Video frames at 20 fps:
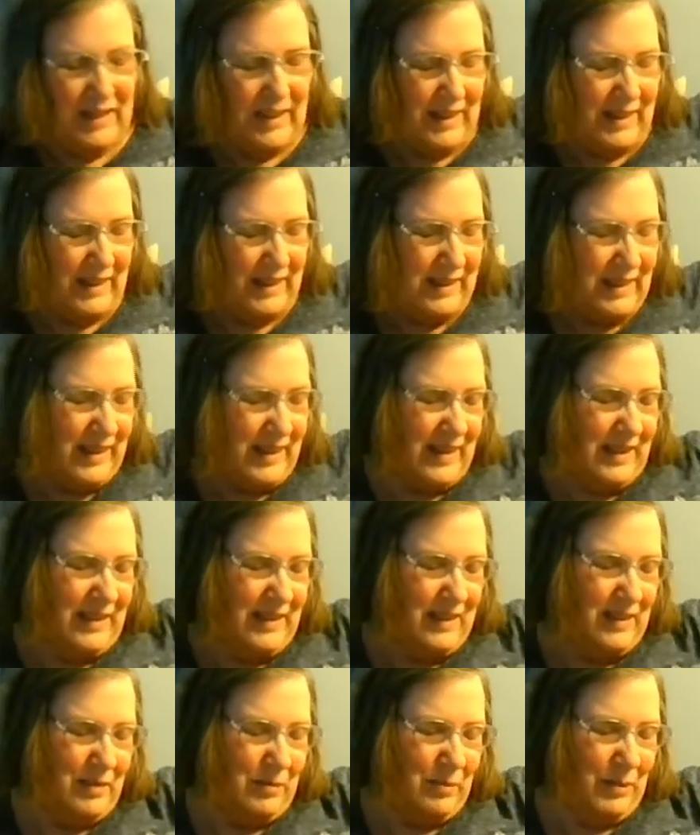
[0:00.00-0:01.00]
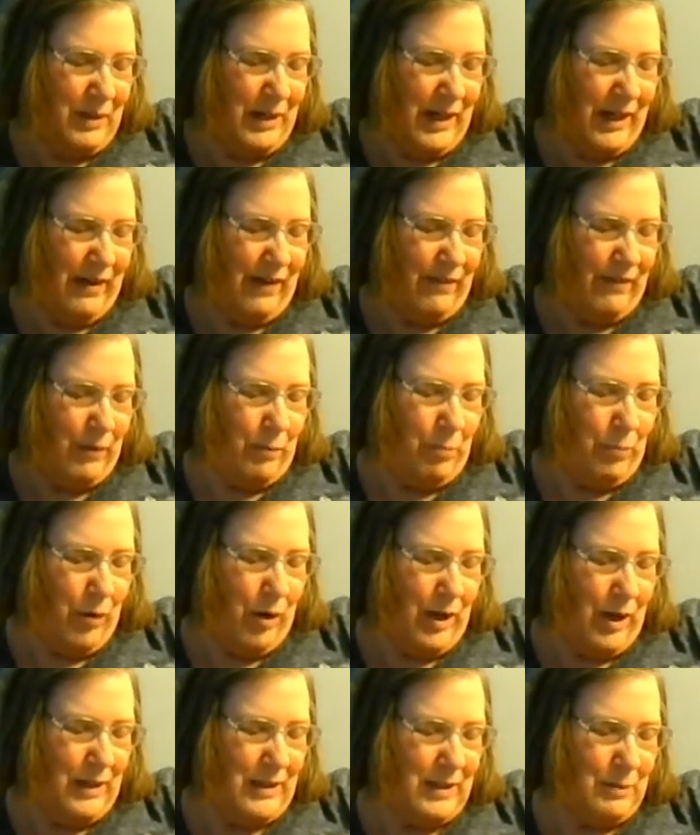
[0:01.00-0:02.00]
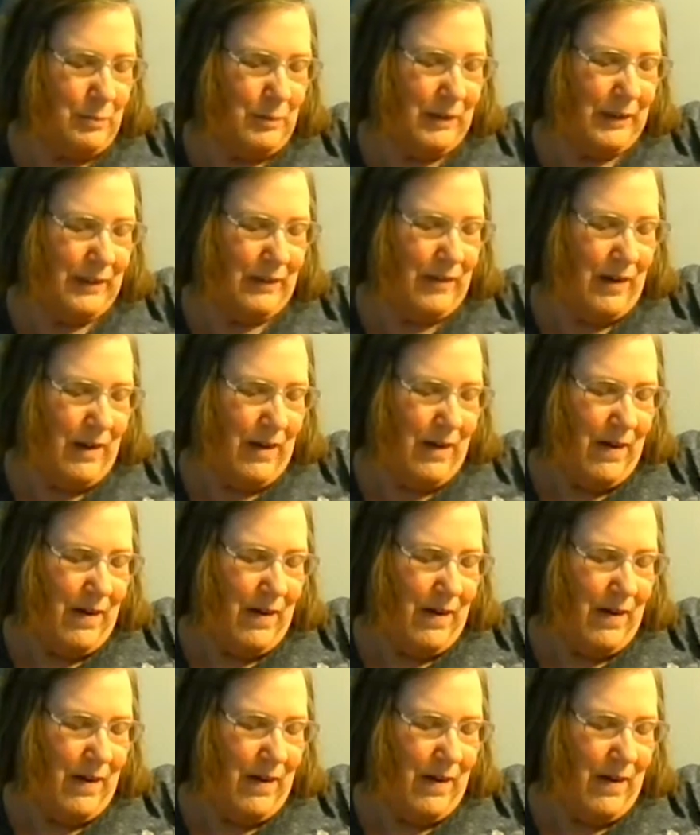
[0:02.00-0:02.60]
And next we have approximately